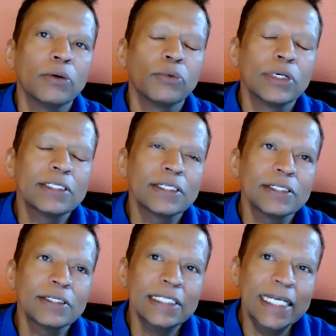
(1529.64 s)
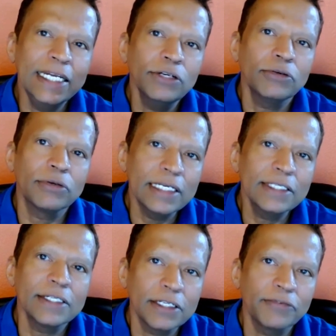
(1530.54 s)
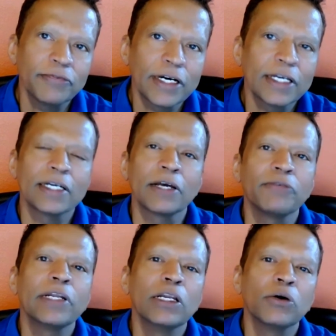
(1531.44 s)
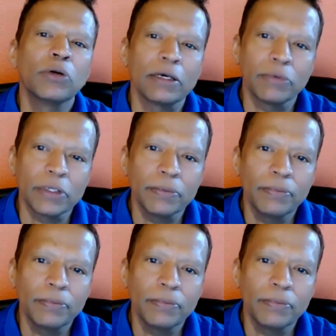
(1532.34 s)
versus needing to recertify at every low level.